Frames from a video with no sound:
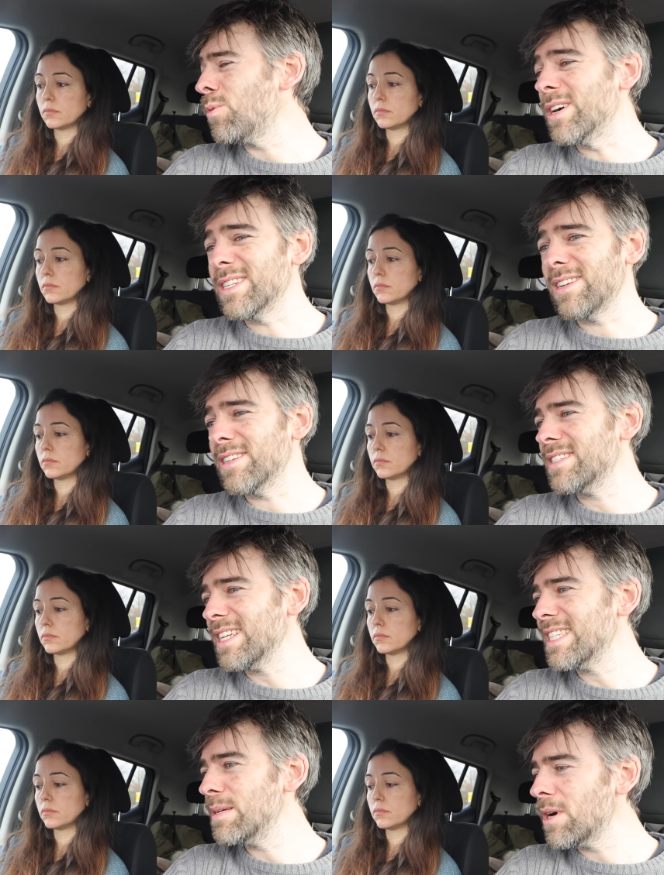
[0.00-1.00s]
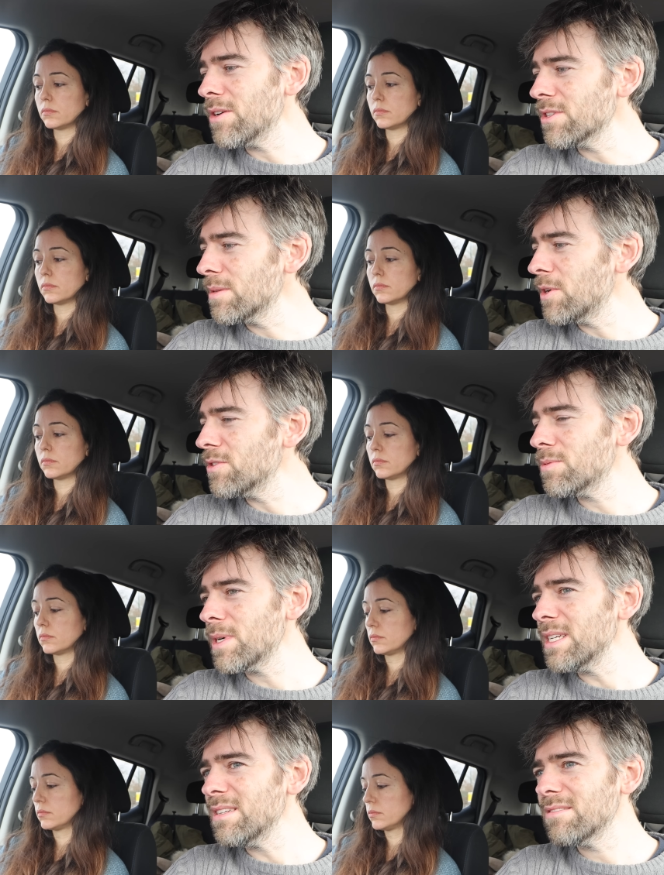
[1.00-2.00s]
Speaker 1: what is like 60 miles on the
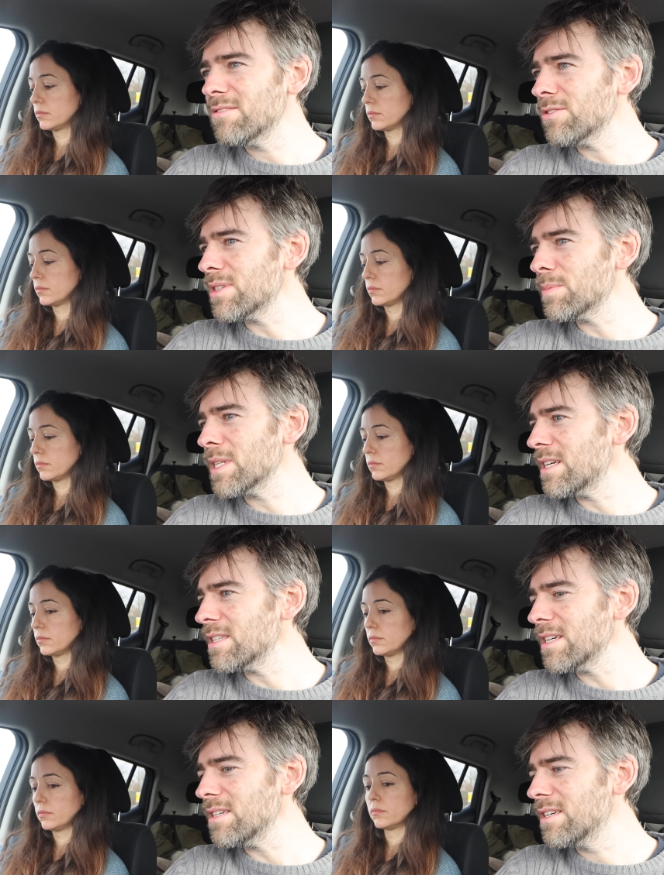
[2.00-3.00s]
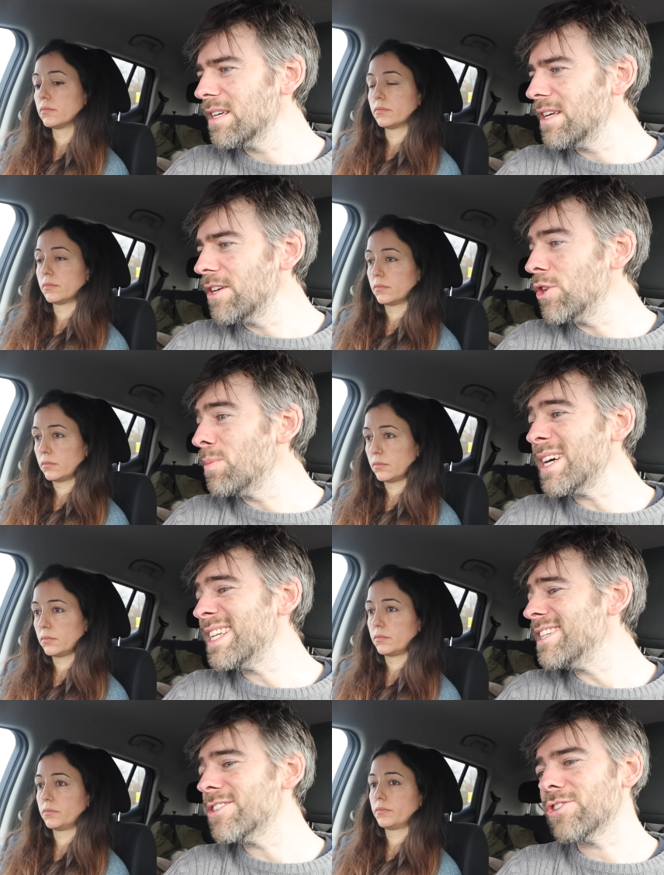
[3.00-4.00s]
motorway or something like that, you
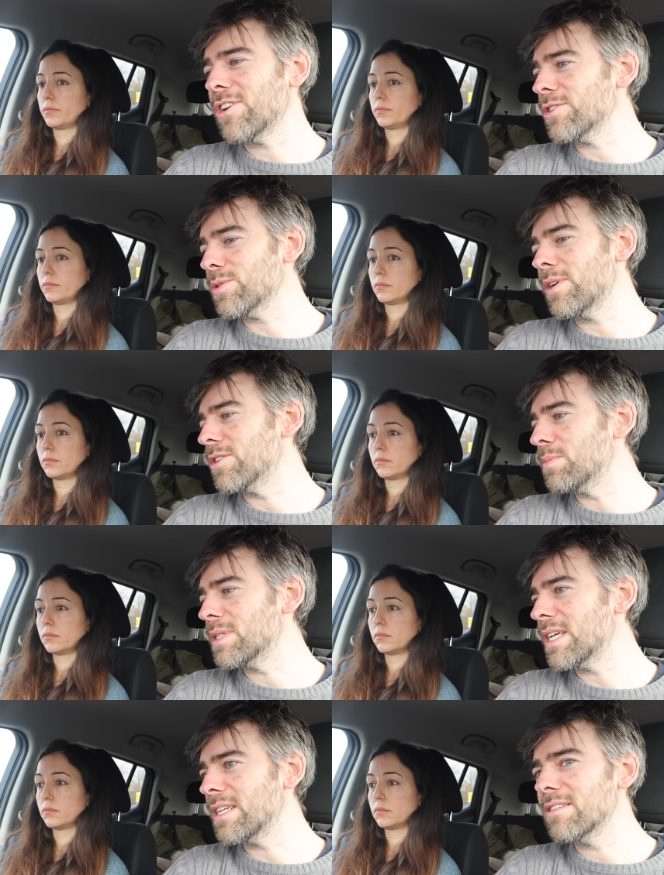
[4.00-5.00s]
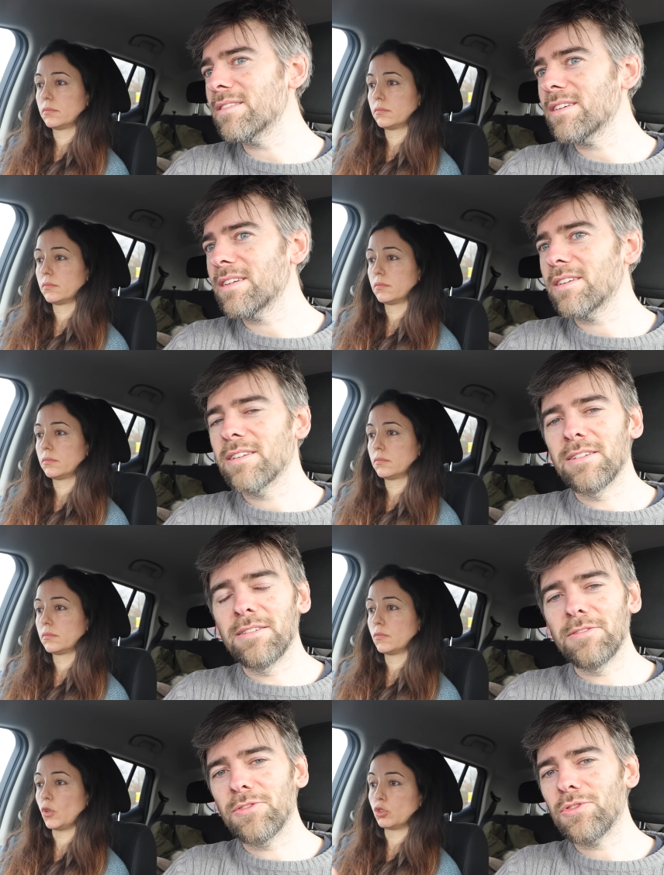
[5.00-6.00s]
might need to charge to 100%.
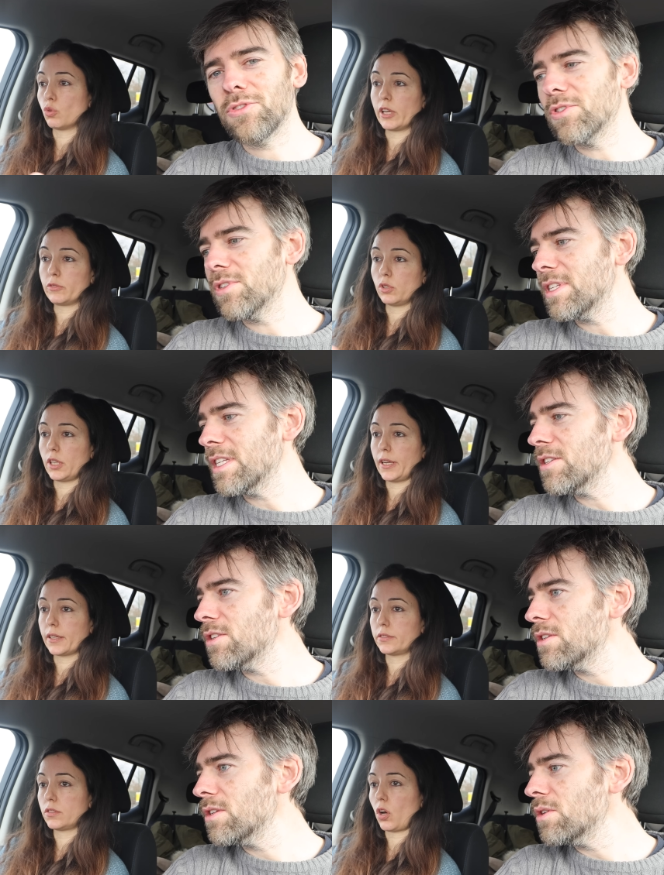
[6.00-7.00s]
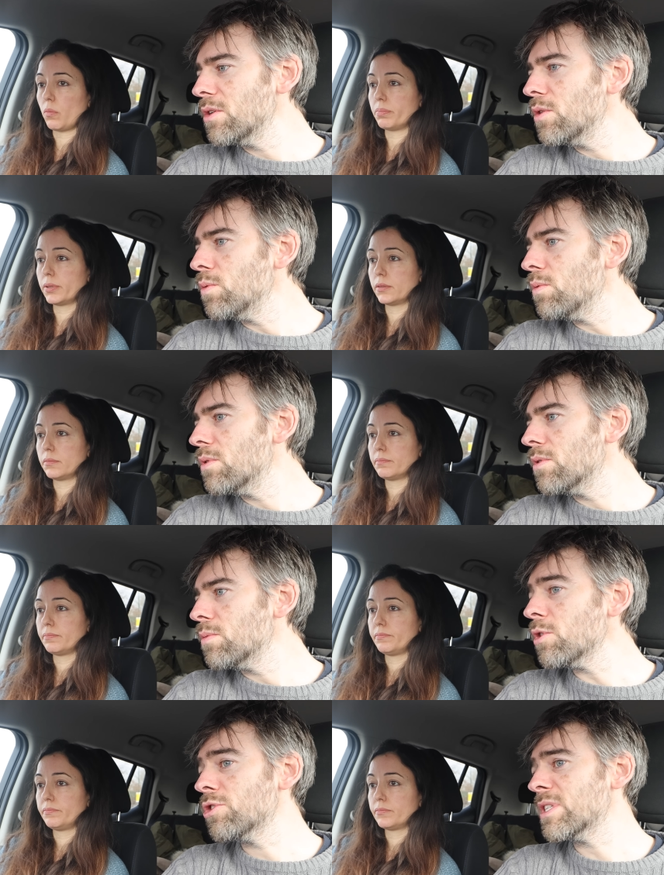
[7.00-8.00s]
Speaker 2: Well, to get to the next stop.
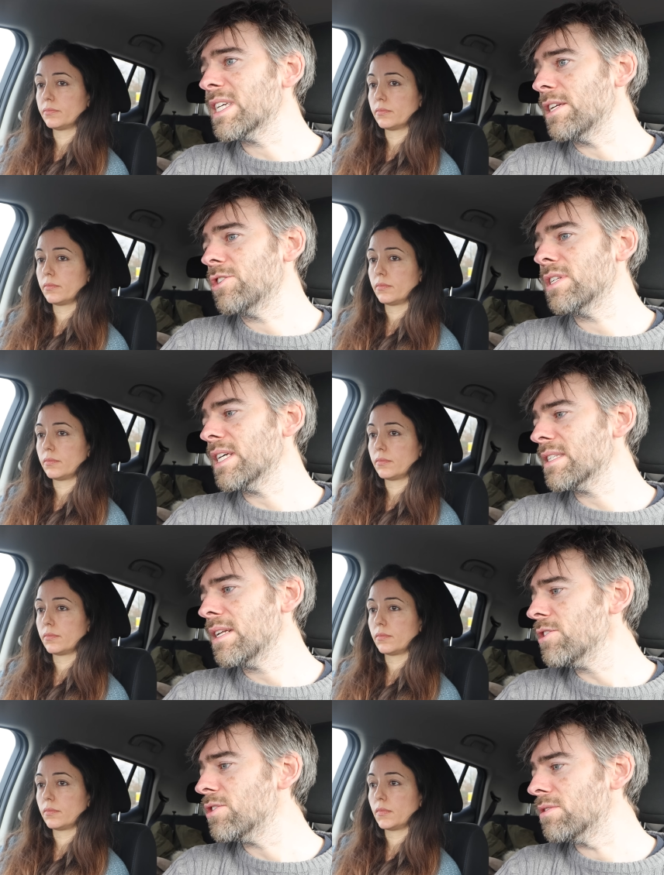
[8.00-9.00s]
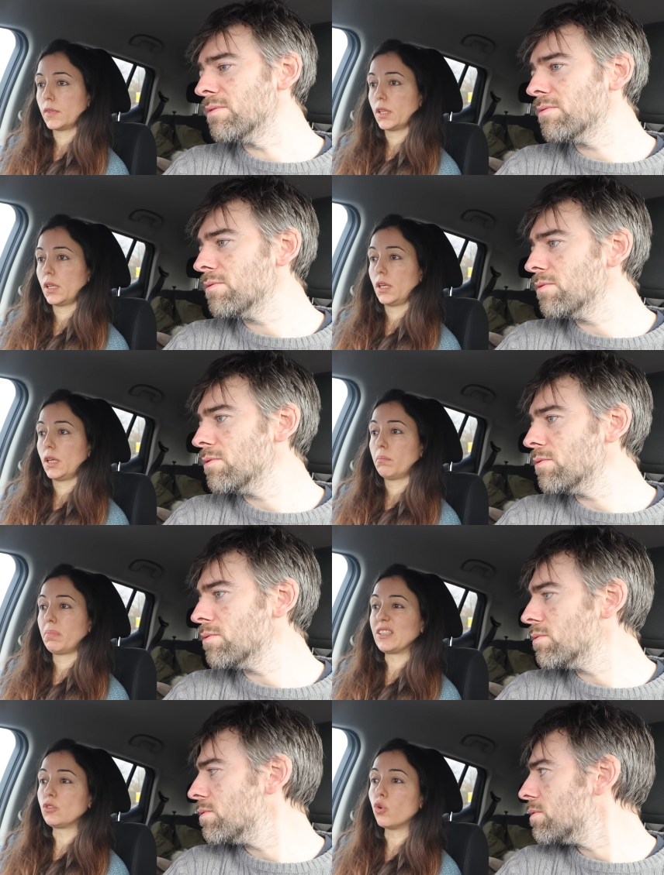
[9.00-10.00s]
Speaker 1: Well, just to get to your destination.
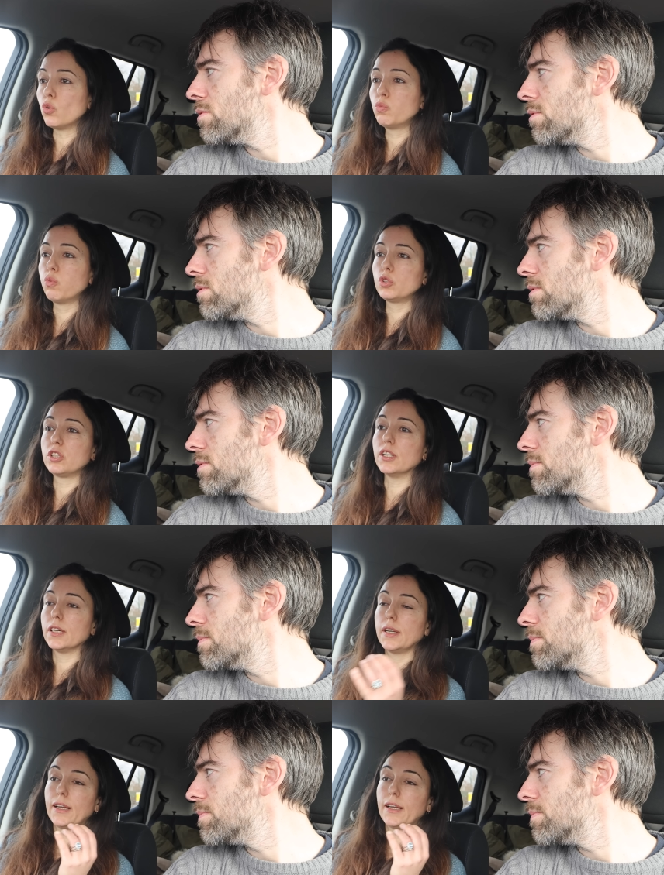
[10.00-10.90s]
Speaker 2: But who would